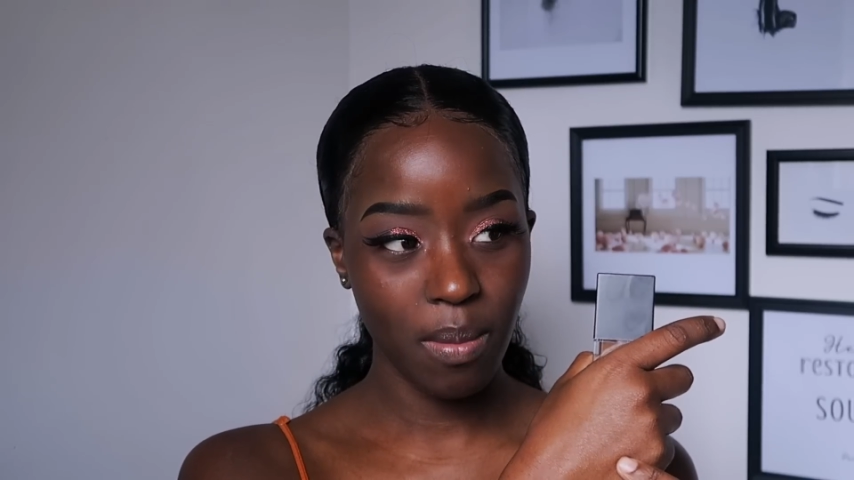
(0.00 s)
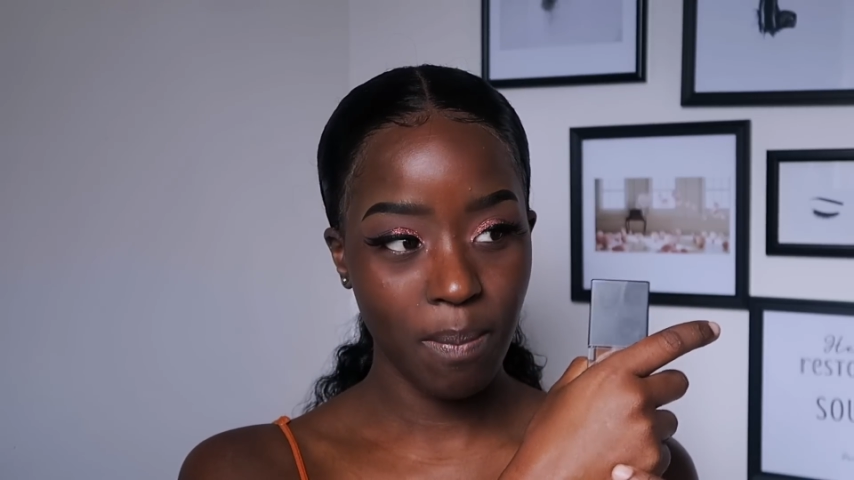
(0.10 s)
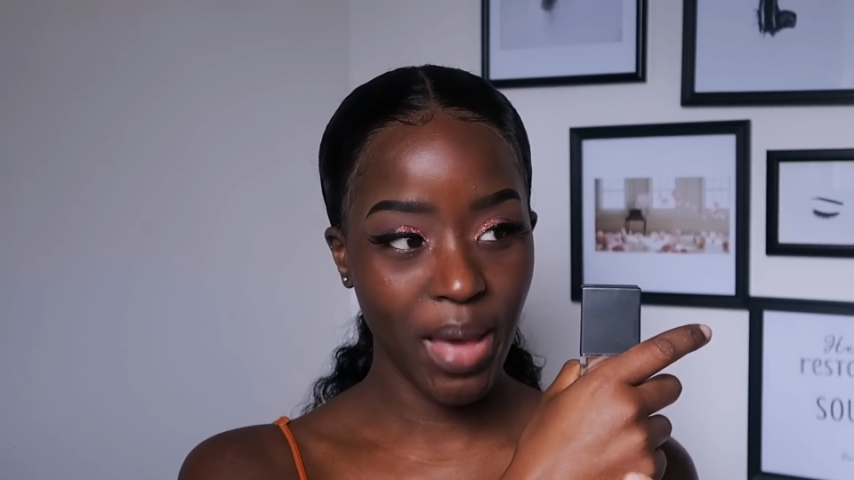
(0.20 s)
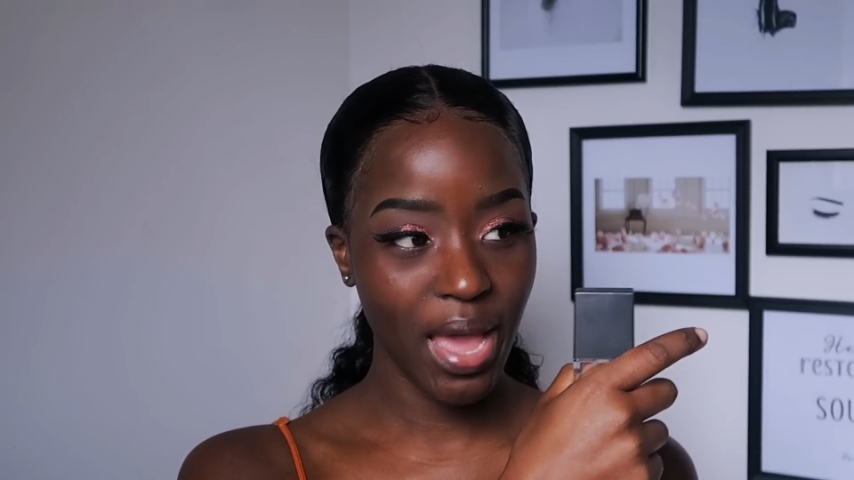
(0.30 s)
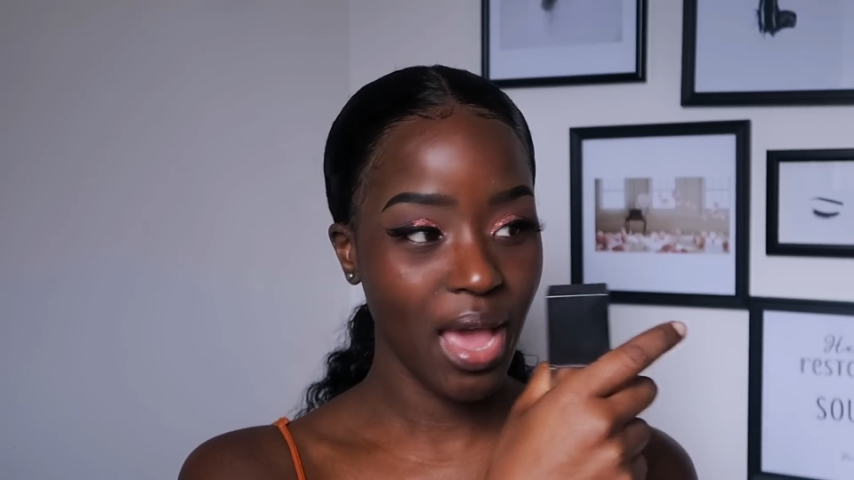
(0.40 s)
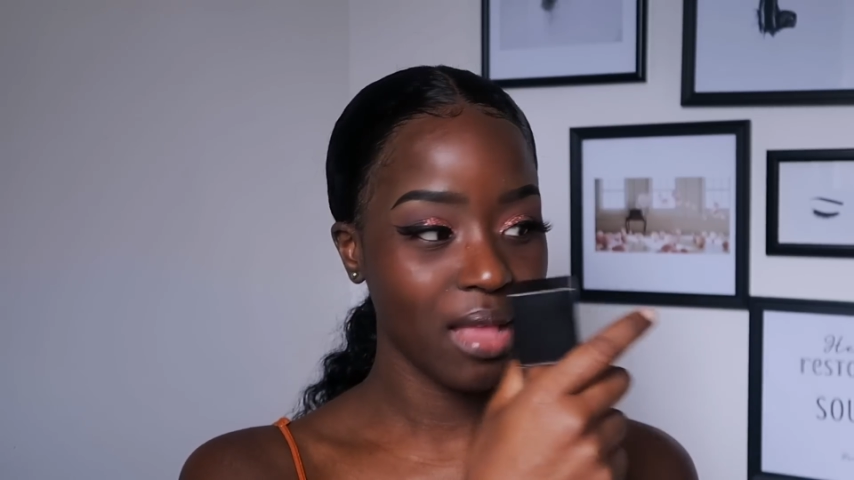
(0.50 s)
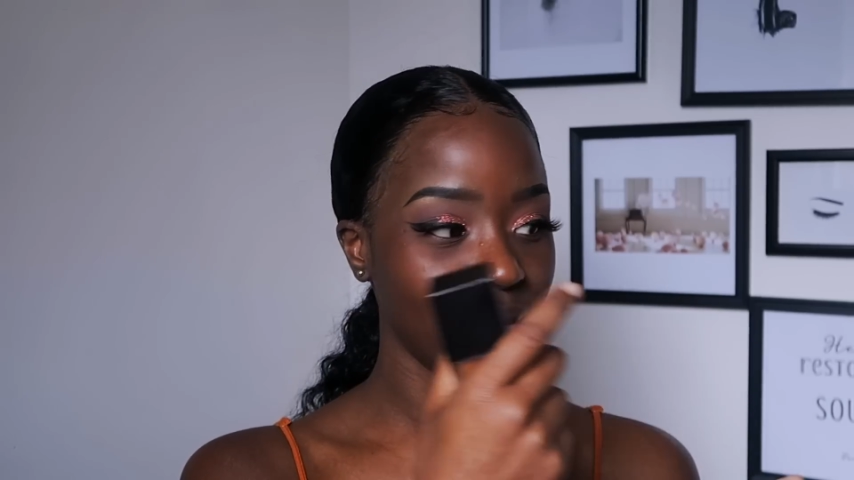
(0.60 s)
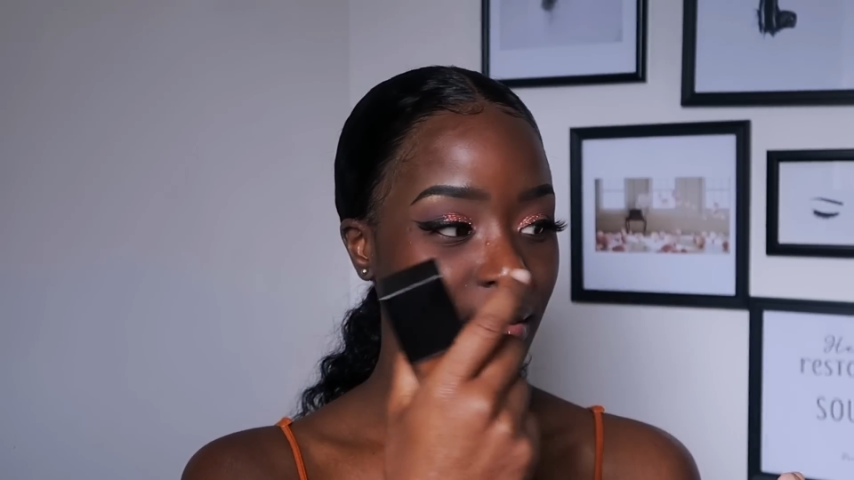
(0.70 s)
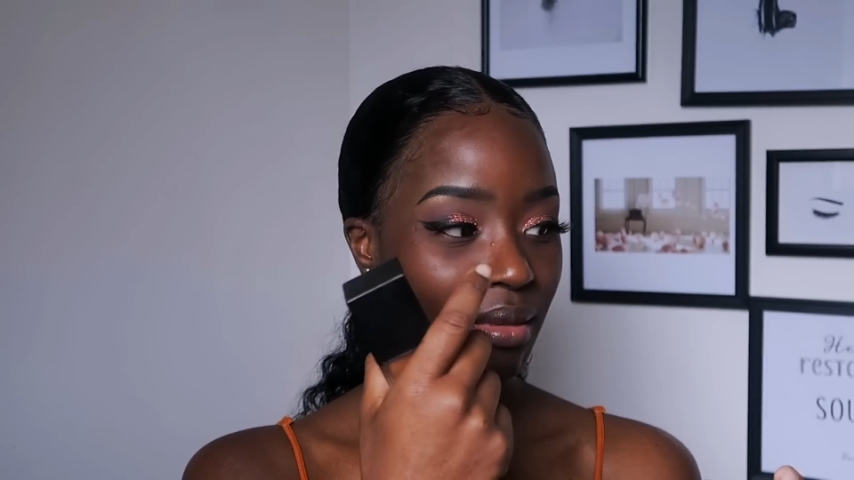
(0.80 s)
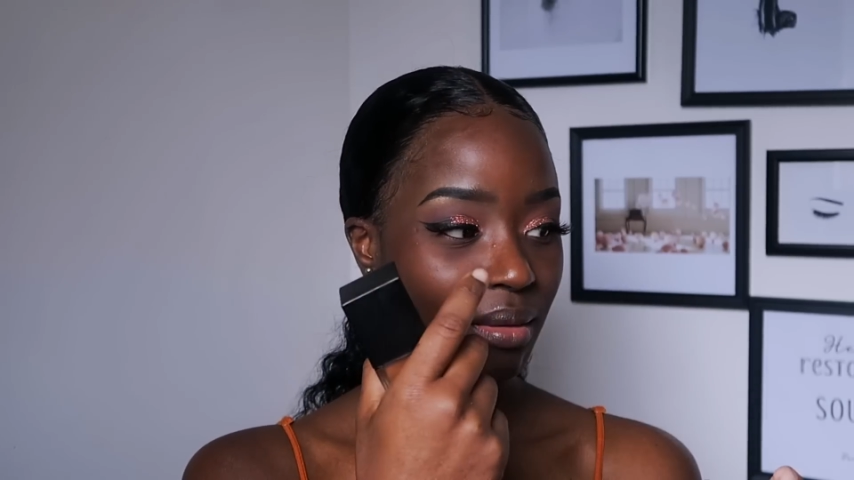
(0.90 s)
my
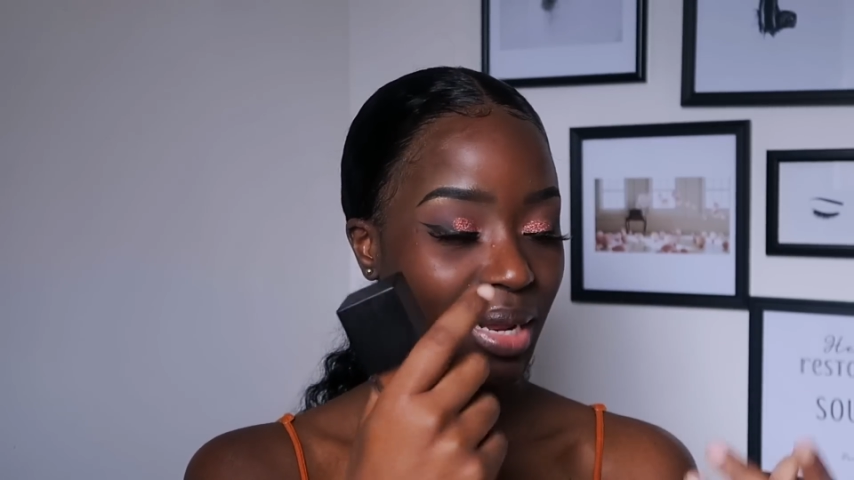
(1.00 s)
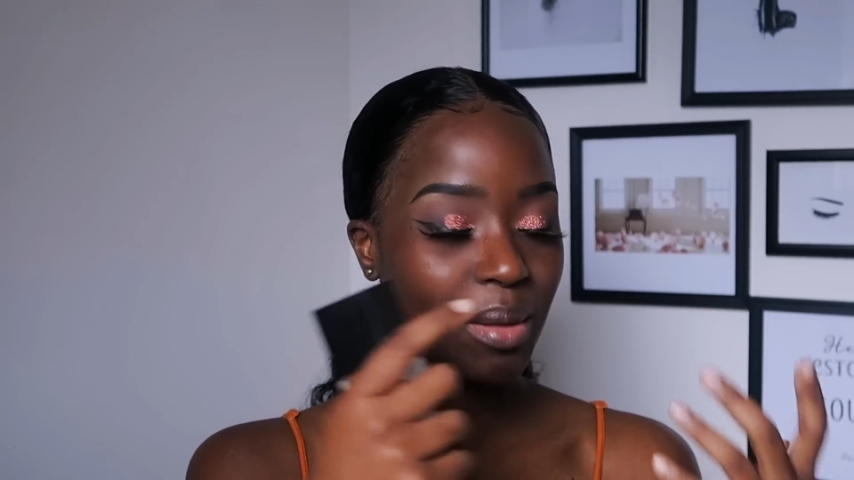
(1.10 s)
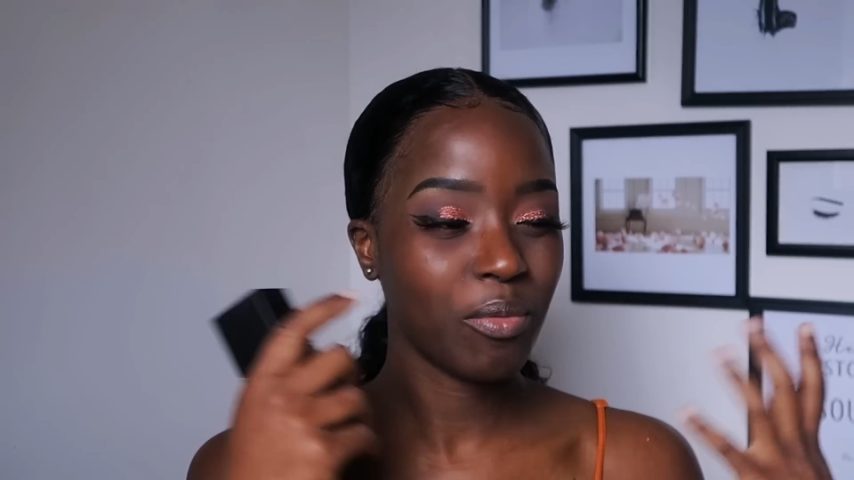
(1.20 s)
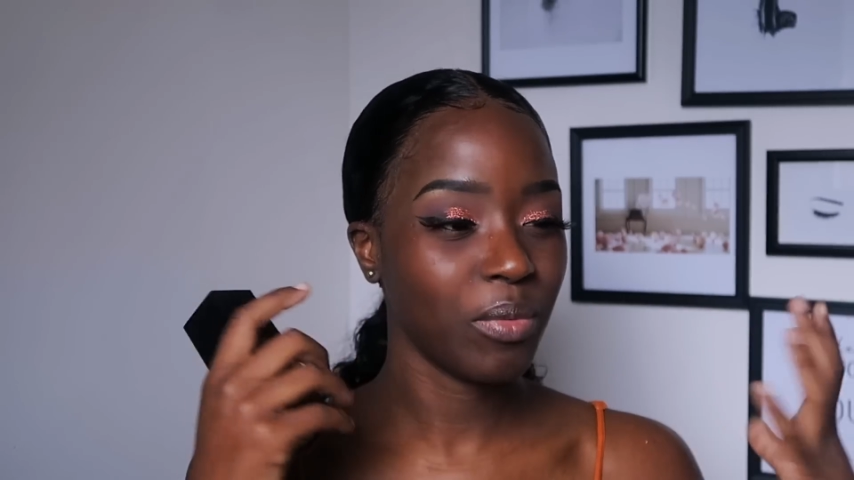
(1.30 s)
hands, like,